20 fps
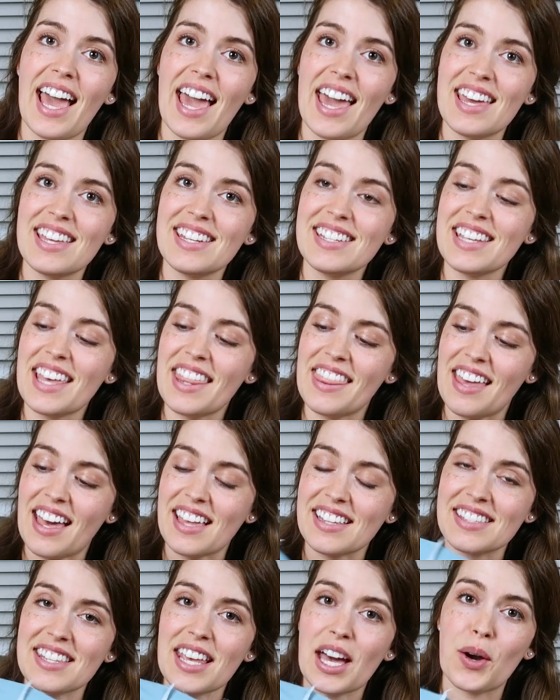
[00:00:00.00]
And
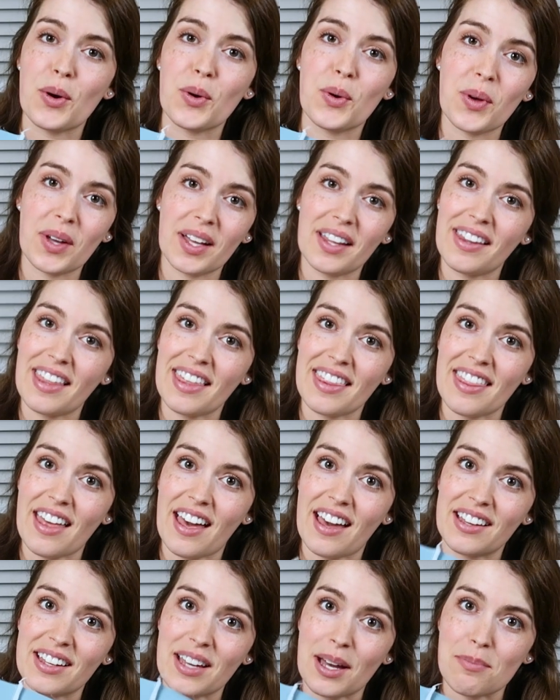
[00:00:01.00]
that's how quickly
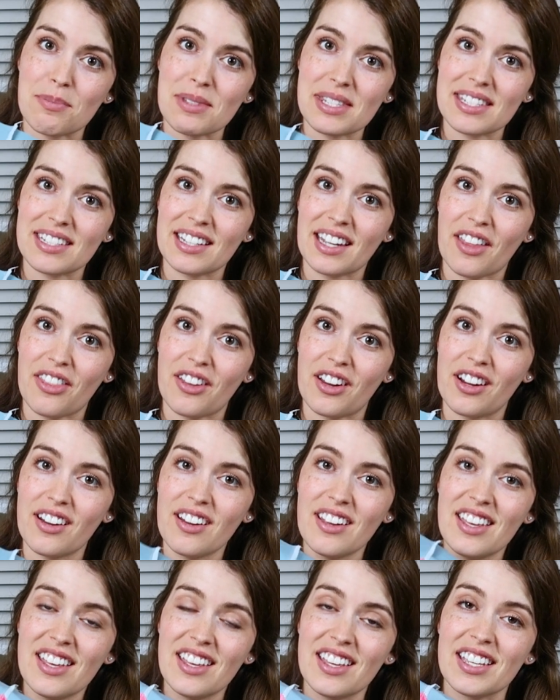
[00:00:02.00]
that comes together.
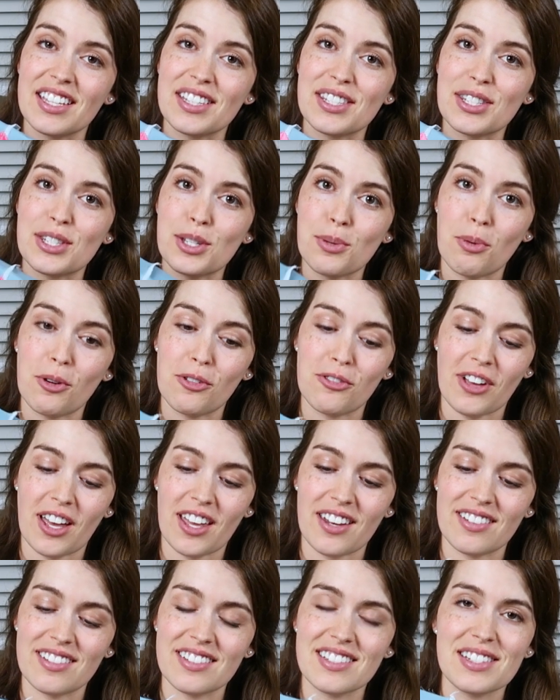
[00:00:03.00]
It's super
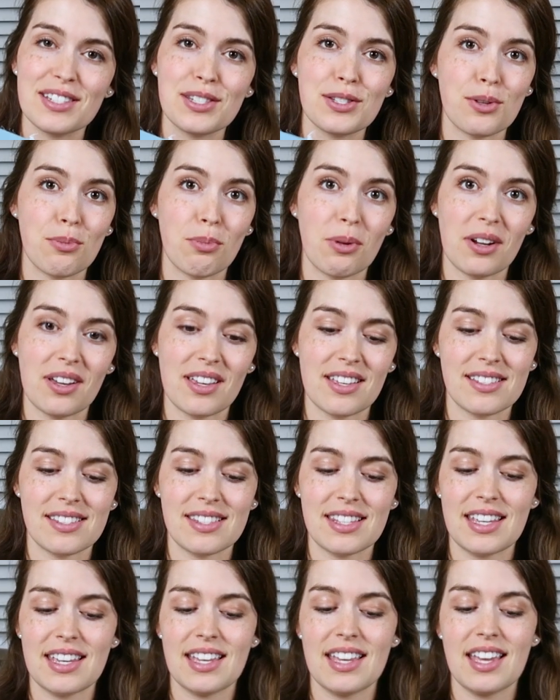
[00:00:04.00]
fun, super
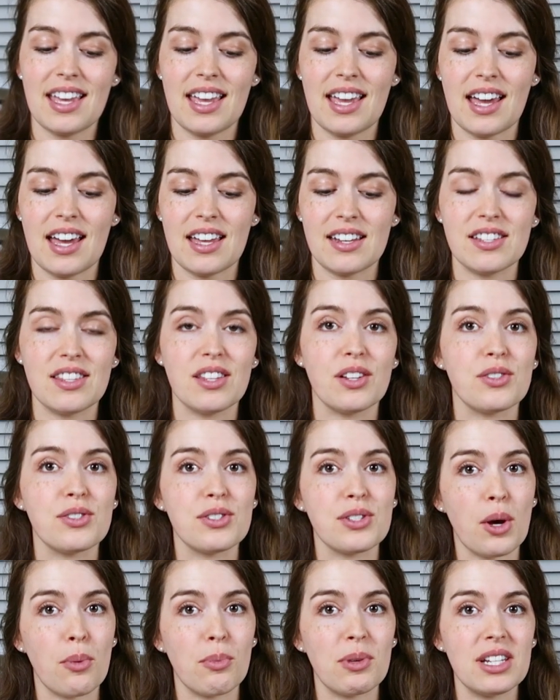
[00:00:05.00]
easy, and there's
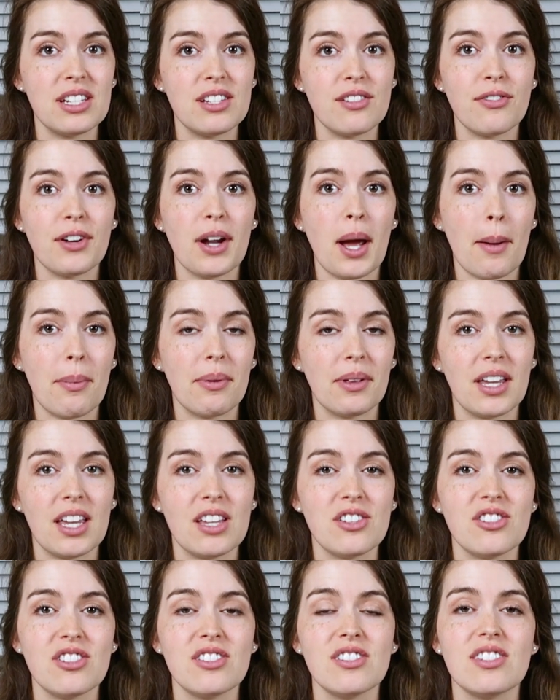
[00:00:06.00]
so many different
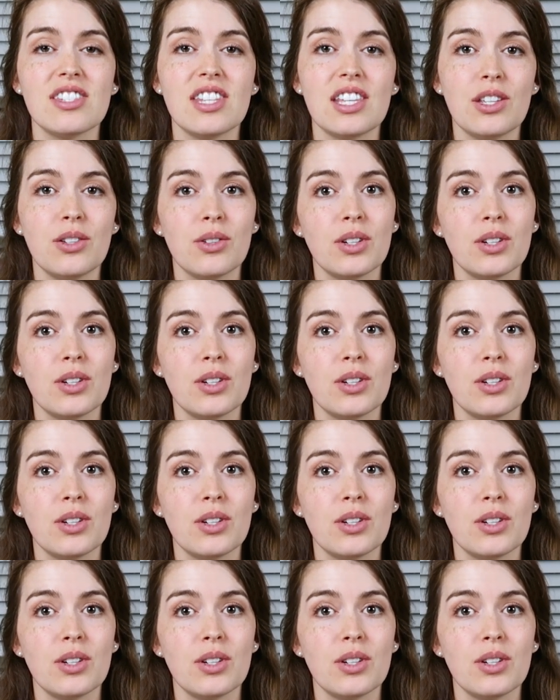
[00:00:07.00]
applications that